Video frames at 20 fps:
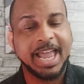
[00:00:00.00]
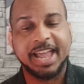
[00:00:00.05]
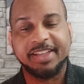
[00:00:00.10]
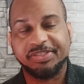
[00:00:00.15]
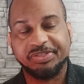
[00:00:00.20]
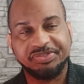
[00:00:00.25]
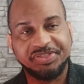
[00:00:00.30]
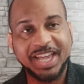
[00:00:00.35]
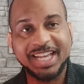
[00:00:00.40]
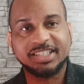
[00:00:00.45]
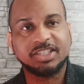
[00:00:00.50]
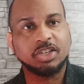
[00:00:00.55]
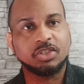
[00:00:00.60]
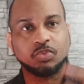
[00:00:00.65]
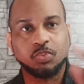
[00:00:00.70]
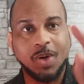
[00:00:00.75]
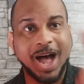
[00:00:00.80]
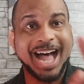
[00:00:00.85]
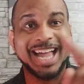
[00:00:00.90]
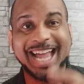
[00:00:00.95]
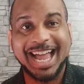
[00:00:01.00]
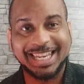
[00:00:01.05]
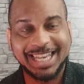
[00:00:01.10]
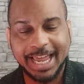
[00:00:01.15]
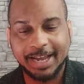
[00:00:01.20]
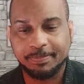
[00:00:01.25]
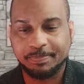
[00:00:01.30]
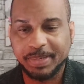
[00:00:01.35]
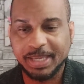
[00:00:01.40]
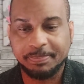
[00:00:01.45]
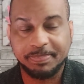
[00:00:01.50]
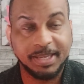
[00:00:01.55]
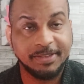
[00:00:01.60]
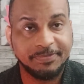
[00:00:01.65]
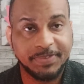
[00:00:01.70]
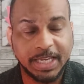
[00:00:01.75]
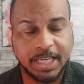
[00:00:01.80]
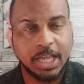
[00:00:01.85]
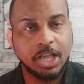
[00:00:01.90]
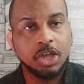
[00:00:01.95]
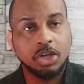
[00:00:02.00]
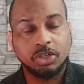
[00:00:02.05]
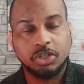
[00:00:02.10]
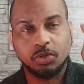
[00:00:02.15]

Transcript: And this is why I like BPV.